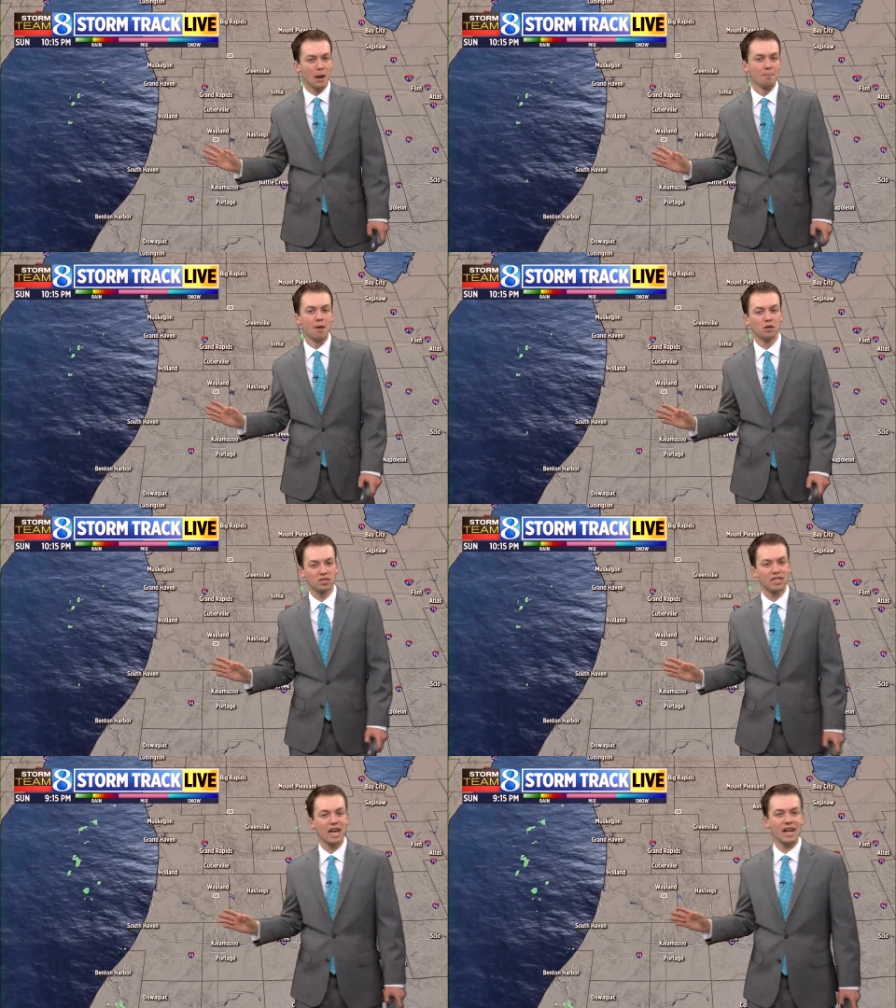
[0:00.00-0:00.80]

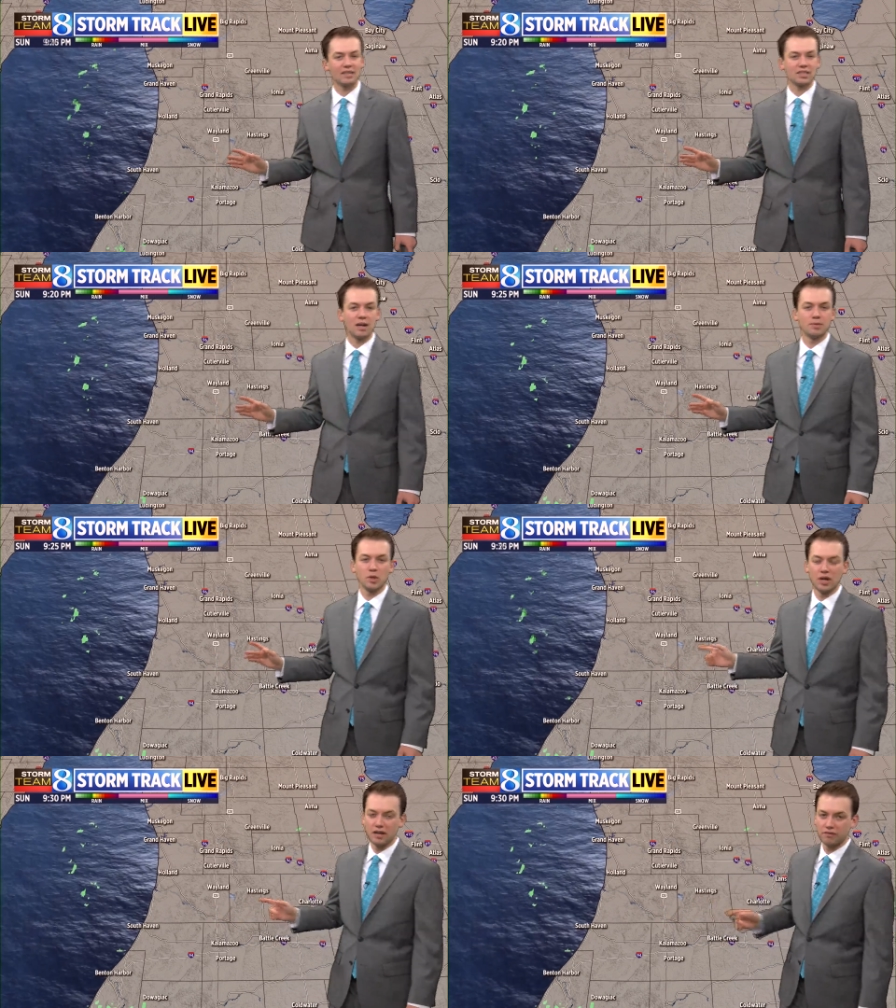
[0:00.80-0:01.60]
Most of that has come
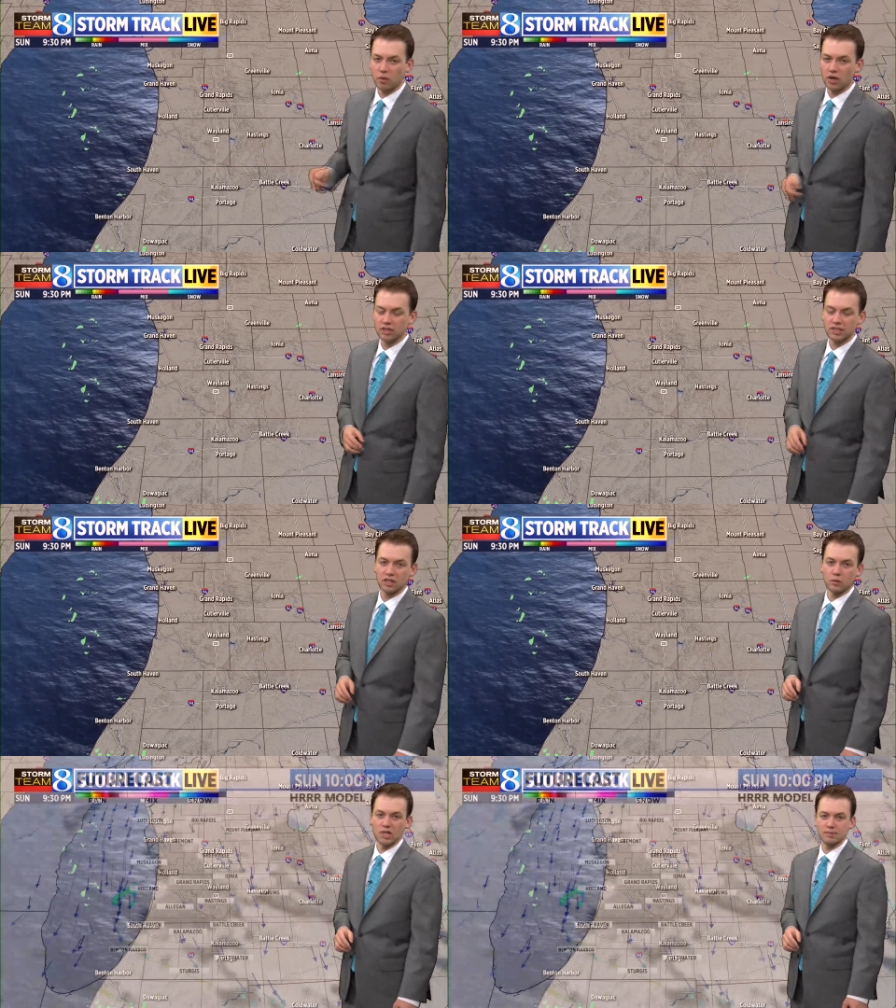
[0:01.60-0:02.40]
to an end for us here
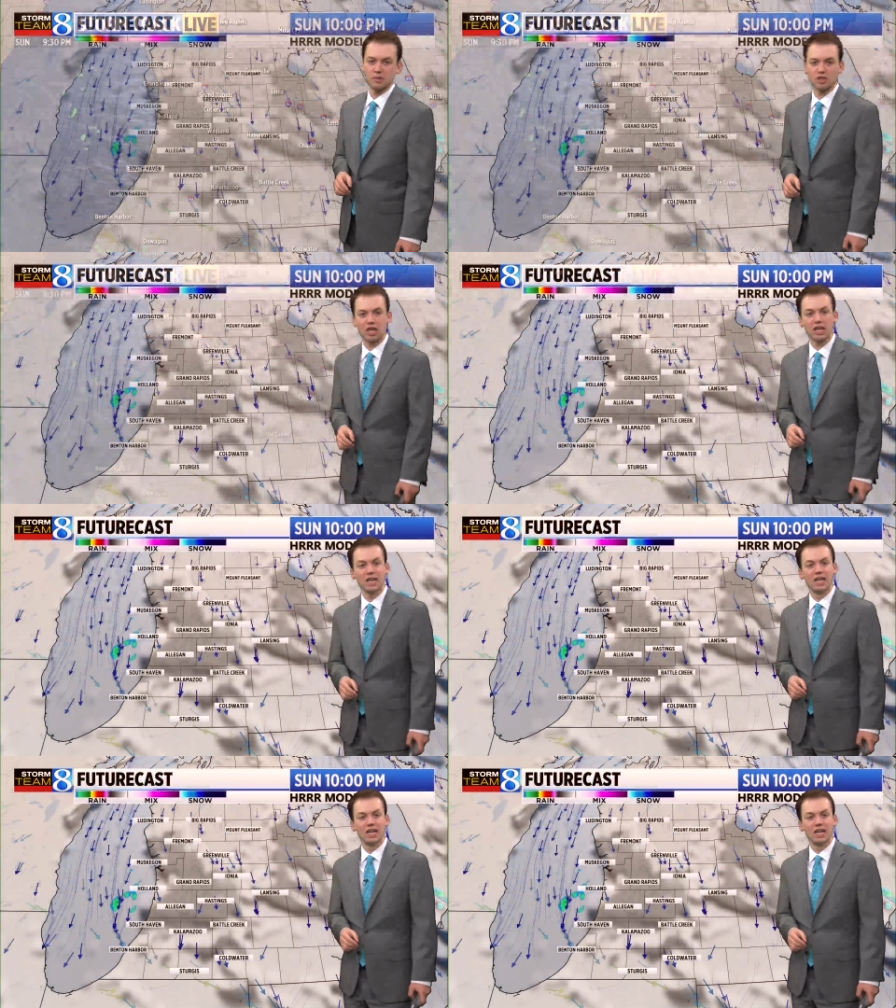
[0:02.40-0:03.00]
in West Michigan,